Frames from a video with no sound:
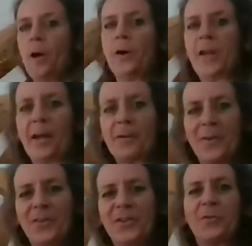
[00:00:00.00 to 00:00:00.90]
Okay,
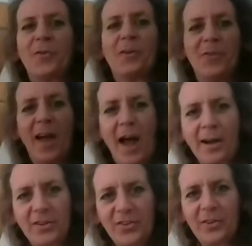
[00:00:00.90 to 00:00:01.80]
so fun
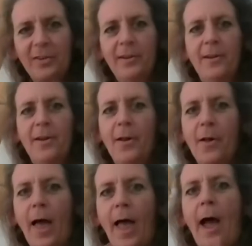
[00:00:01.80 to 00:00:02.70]
fact,
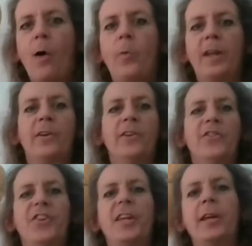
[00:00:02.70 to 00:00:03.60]
how we are
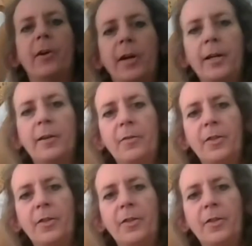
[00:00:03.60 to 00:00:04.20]
used to hearing